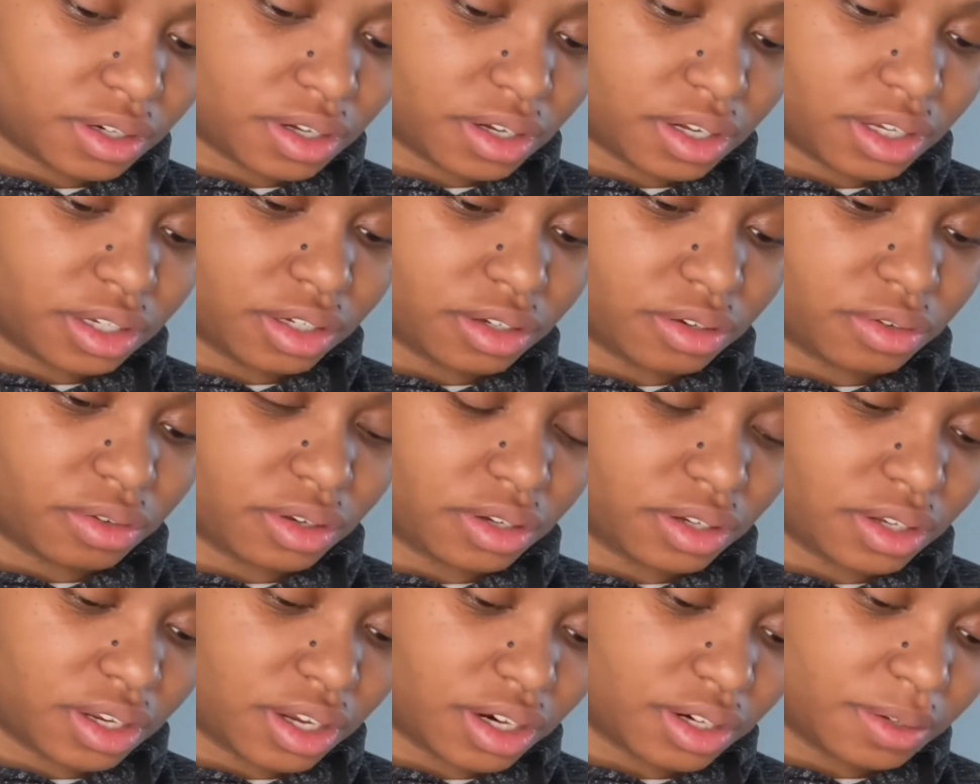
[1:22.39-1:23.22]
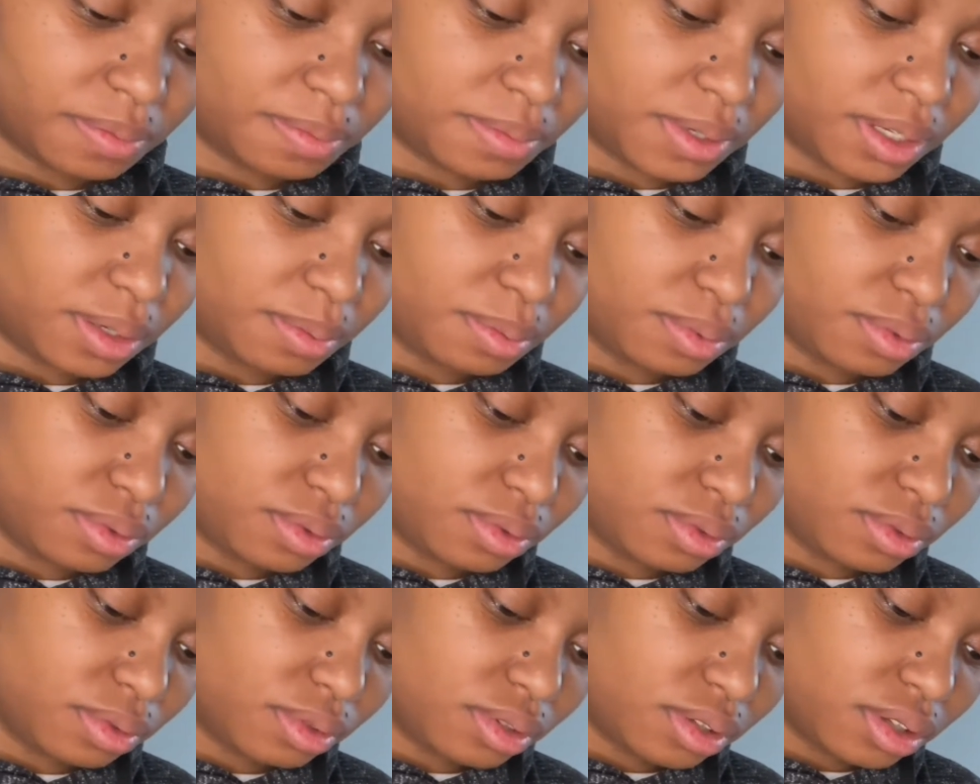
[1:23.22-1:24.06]
I know a lot of
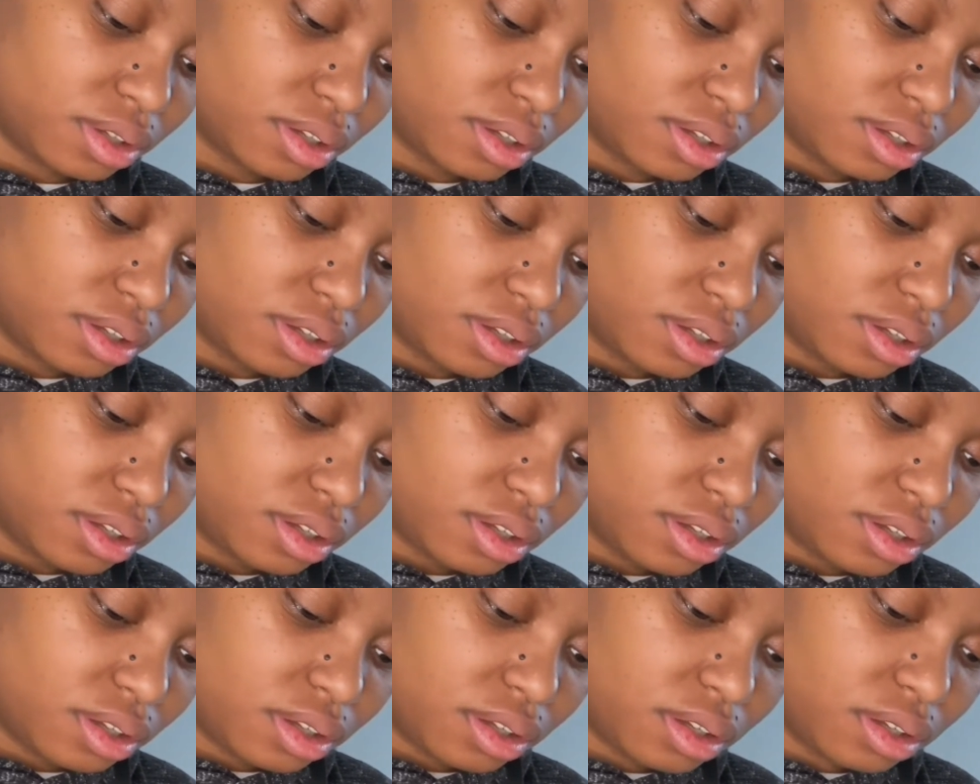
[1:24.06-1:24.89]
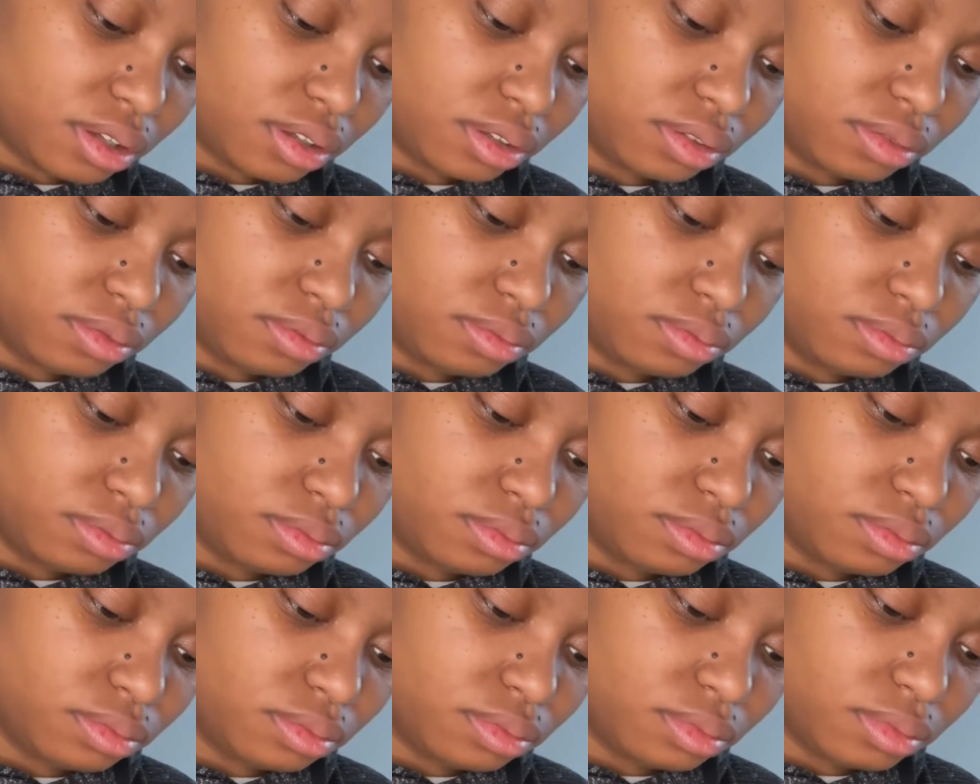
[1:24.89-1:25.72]
people
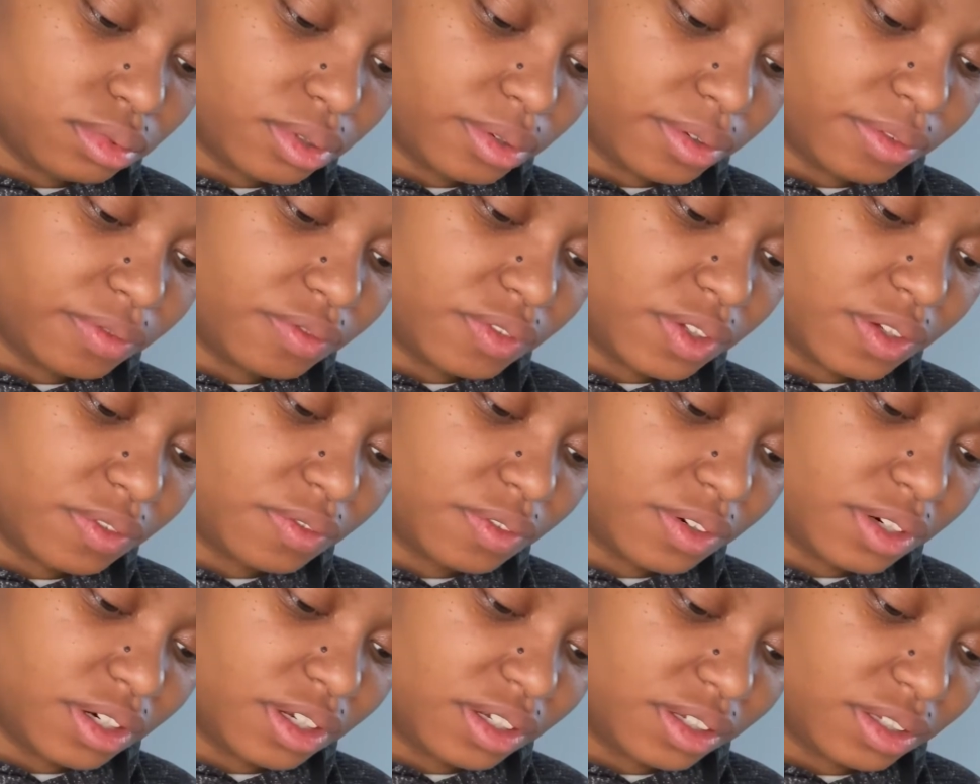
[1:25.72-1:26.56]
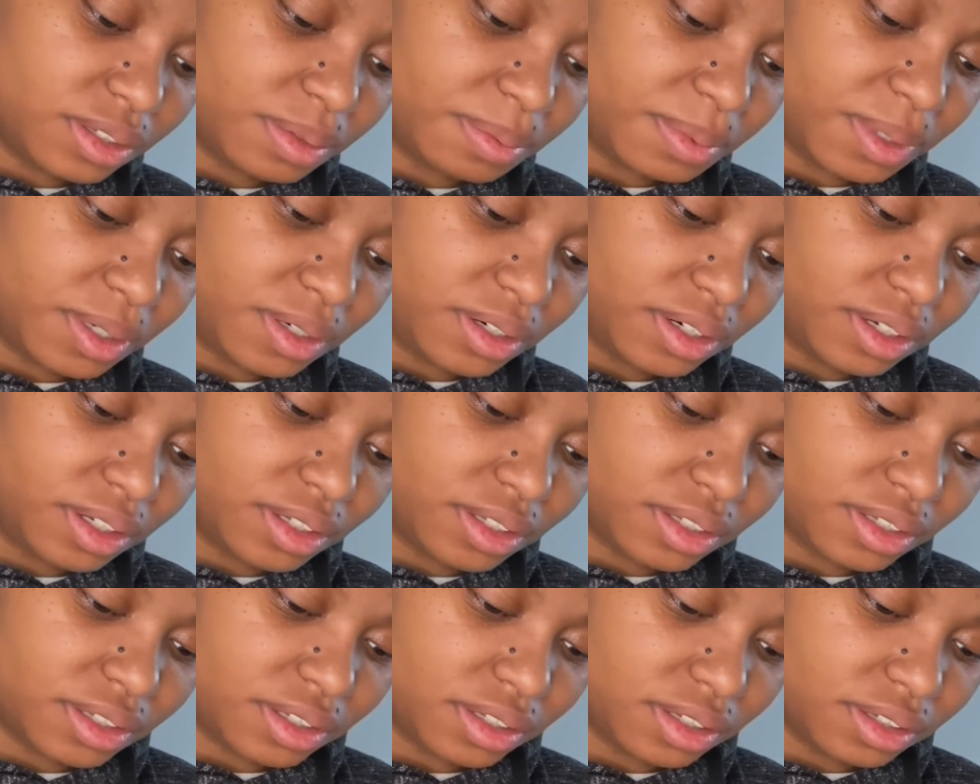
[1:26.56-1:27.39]
have different
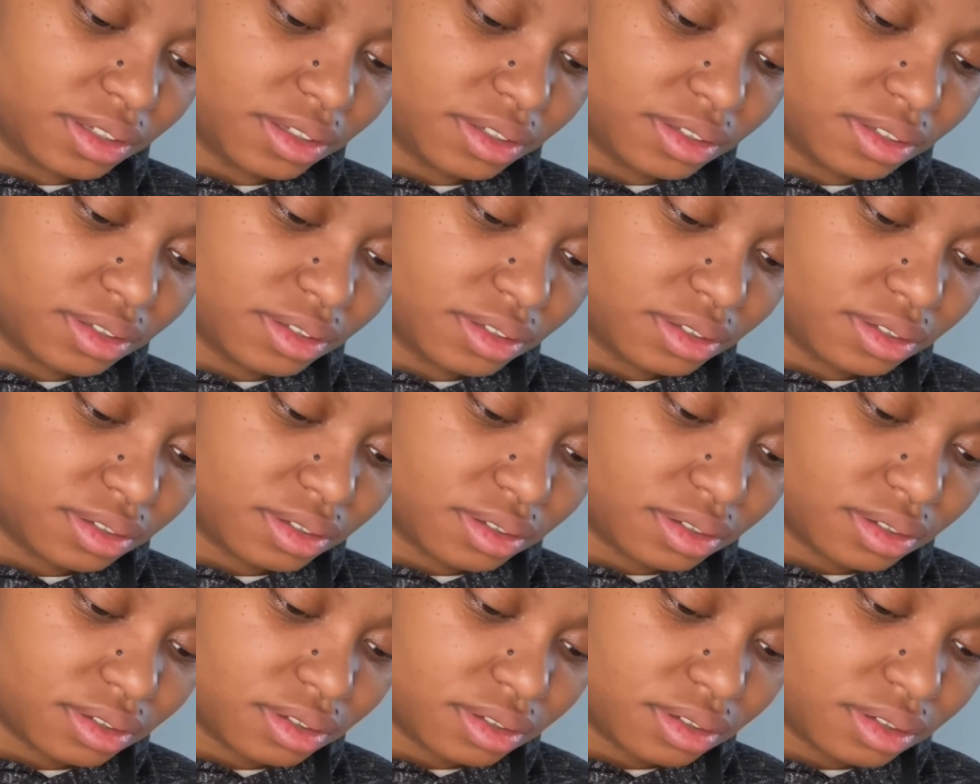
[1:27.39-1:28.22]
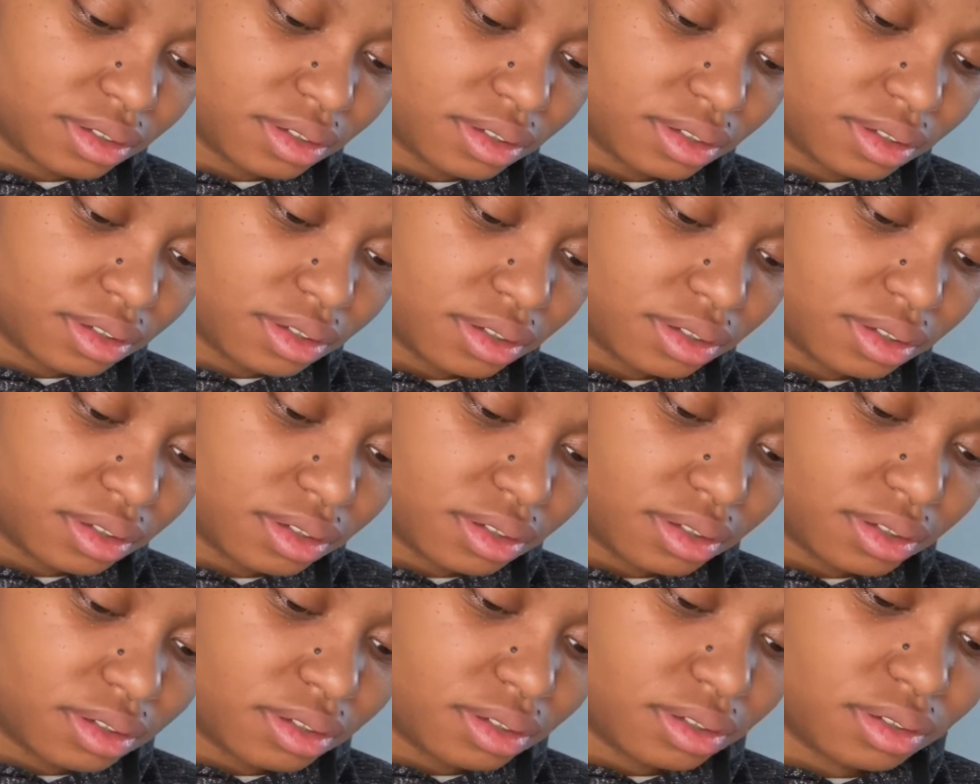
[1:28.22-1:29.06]
experiences
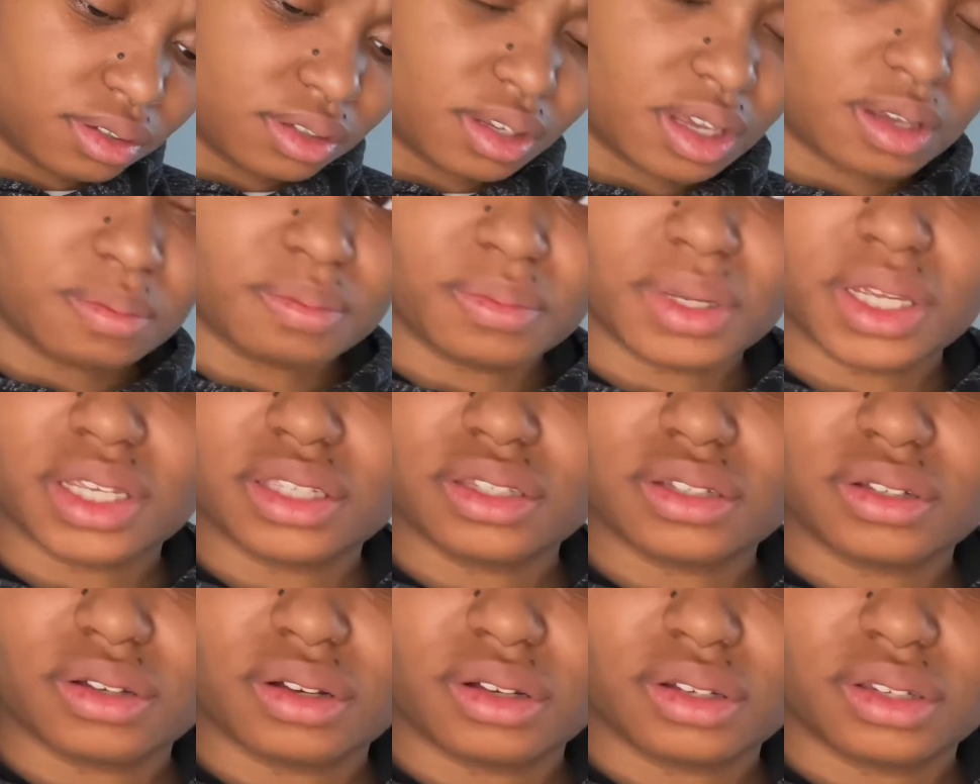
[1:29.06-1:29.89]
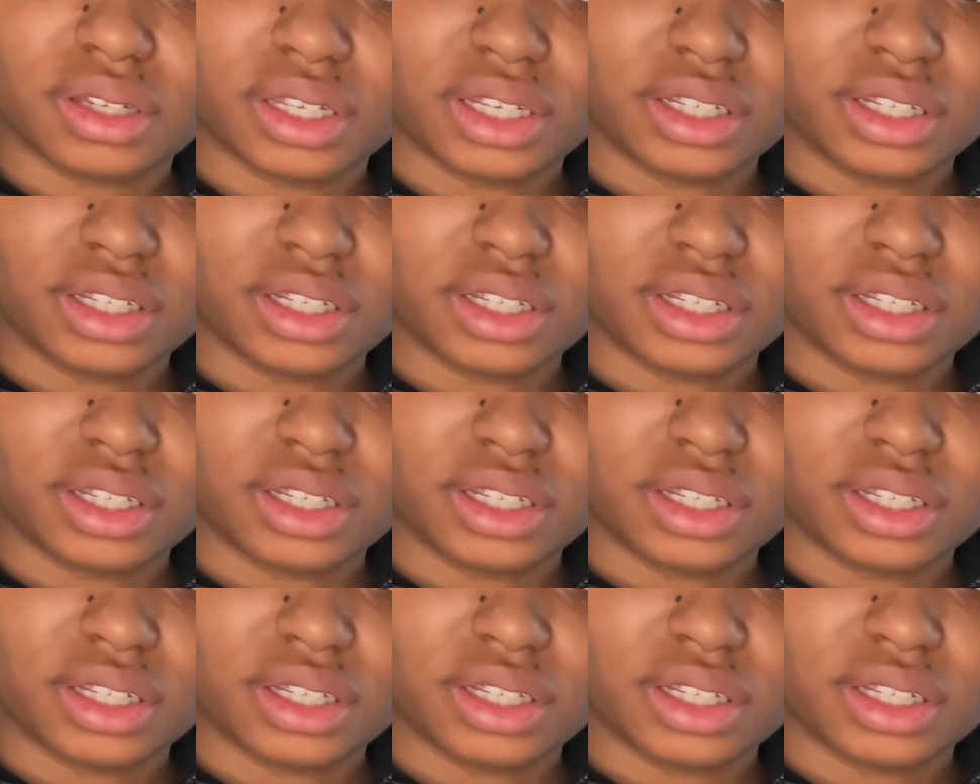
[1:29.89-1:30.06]
based on like